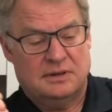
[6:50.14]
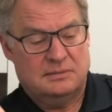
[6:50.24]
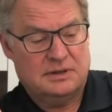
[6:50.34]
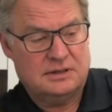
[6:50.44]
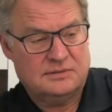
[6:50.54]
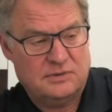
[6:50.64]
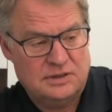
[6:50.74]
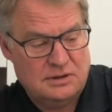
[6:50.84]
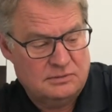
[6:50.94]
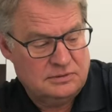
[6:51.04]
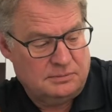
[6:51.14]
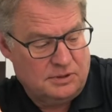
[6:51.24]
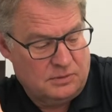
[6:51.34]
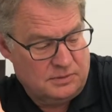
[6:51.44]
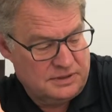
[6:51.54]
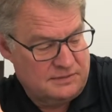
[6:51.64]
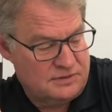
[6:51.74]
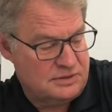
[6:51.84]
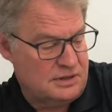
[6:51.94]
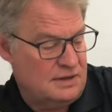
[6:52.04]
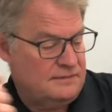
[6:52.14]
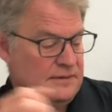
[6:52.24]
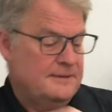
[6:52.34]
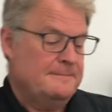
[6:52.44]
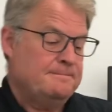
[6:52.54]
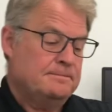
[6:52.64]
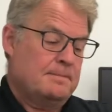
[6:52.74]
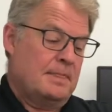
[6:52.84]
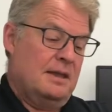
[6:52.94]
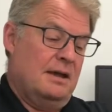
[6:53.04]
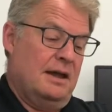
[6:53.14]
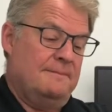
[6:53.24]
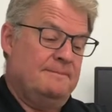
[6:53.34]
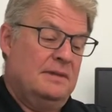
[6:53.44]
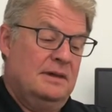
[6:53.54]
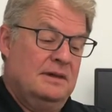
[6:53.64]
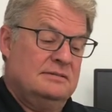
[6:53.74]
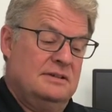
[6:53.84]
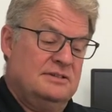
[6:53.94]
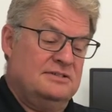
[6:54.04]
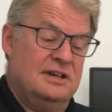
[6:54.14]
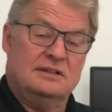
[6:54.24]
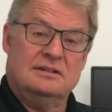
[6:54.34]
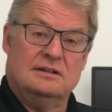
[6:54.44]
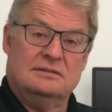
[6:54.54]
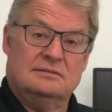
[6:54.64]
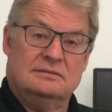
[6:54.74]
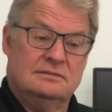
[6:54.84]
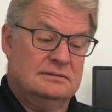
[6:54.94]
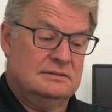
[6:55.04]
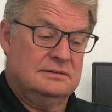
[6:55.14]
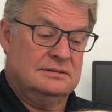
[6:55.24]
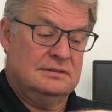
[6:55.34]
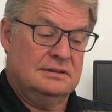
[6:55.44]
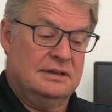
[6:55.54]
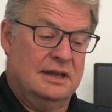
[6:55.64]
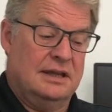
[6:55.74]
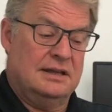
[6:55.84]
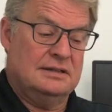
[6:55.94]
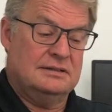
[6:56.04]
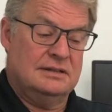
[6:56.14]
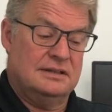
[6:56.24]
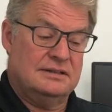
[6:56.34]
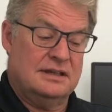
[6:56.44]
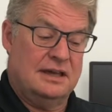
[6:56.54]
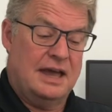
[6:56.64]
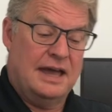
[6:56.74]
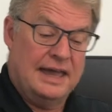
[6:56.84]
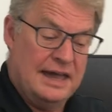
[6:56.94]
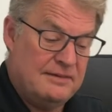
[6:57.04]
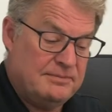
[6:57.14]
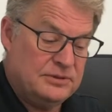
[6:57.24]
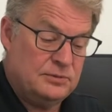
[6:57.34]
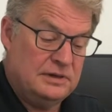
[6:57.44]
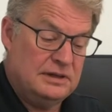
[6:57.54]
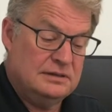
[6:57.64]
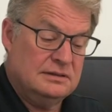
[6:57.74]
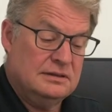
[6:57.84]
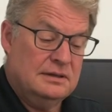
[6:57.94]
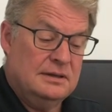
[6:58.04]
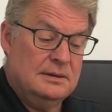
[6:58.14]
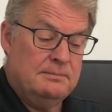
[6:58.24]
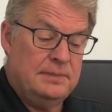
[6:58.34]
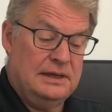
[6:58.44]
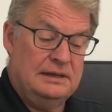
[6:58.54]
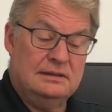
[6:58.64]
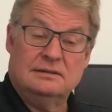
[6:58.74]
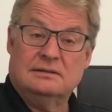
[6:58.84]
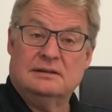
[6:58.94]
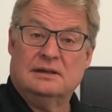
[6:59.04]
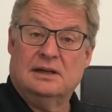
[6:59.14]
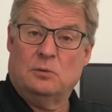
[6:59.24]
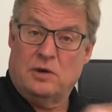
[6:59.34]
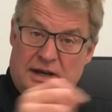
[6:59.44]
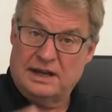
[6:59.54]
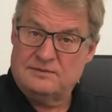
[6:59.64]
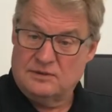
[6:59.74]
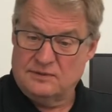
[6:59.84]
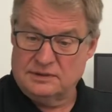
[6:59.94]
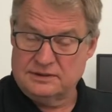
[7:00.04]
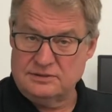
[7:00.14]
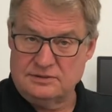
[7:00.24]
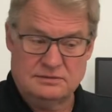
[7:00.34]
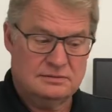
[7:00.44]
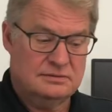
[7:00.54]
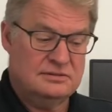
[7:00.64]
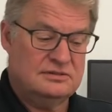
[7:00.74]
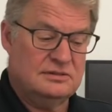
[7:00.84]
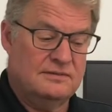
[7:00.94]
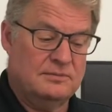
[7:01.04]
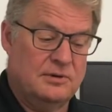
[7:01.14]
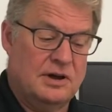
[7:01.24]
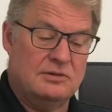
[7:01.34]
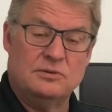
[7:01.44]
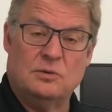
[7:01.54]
because if we don't, the blower will never shut off. All right, so I just checked here. And let's say I have between pink and white, I have no voltage. So from ground to